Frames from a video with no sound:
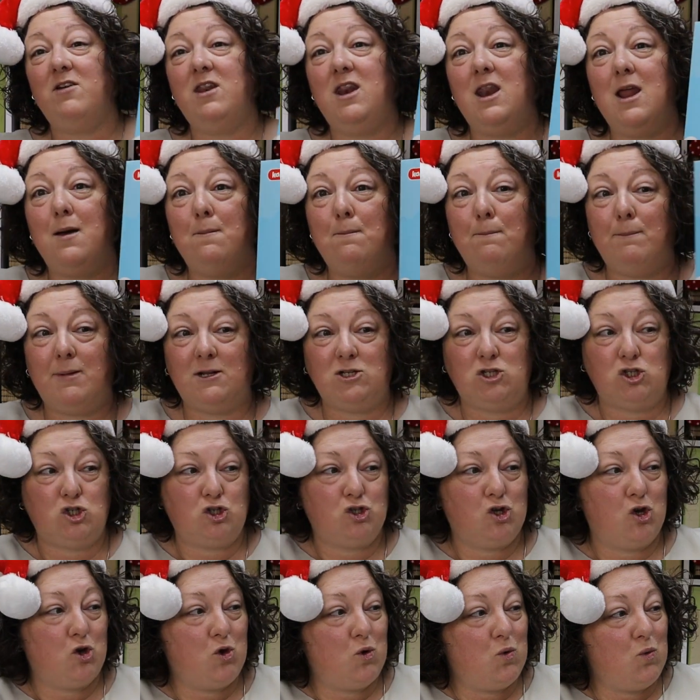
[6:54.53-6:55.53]
for number
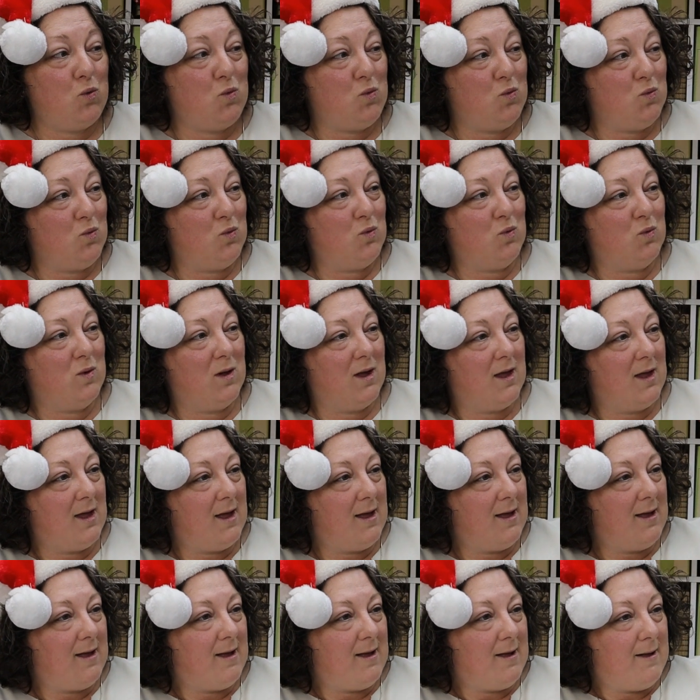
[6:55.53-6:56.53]
2.
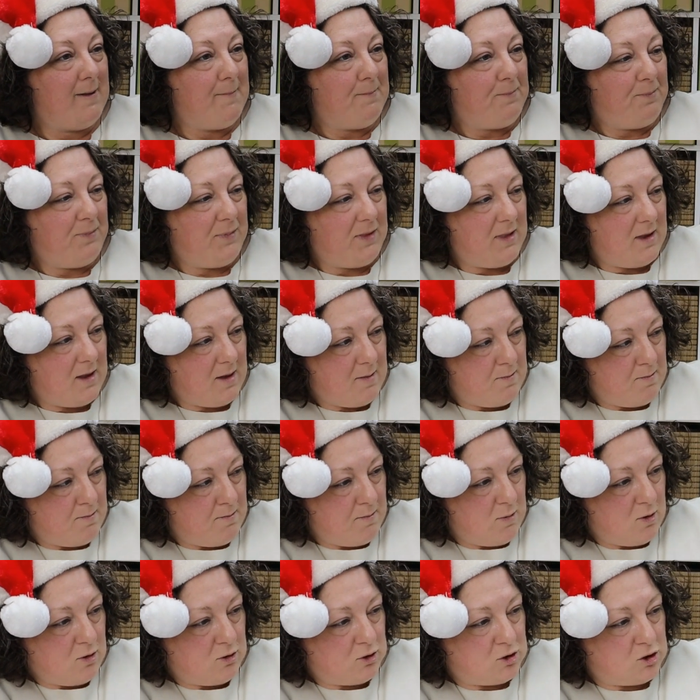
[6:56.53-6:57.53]

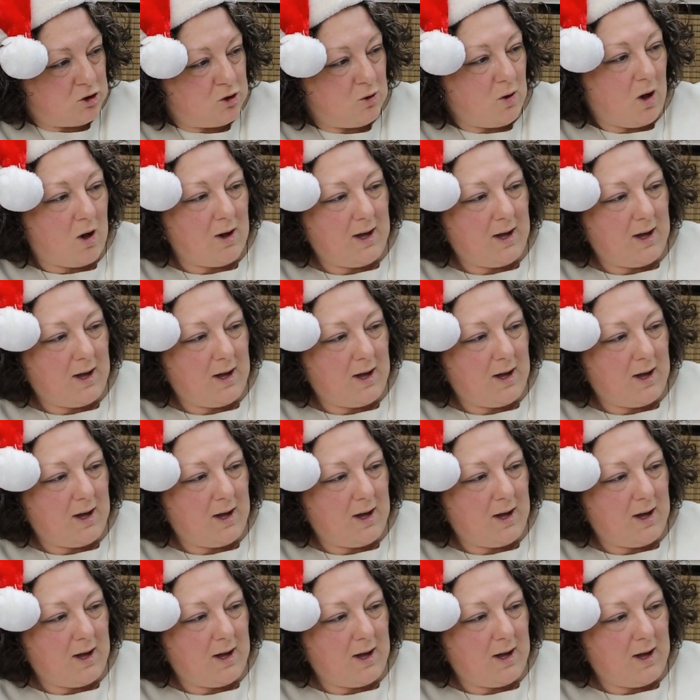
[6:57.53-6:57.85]
Number 2.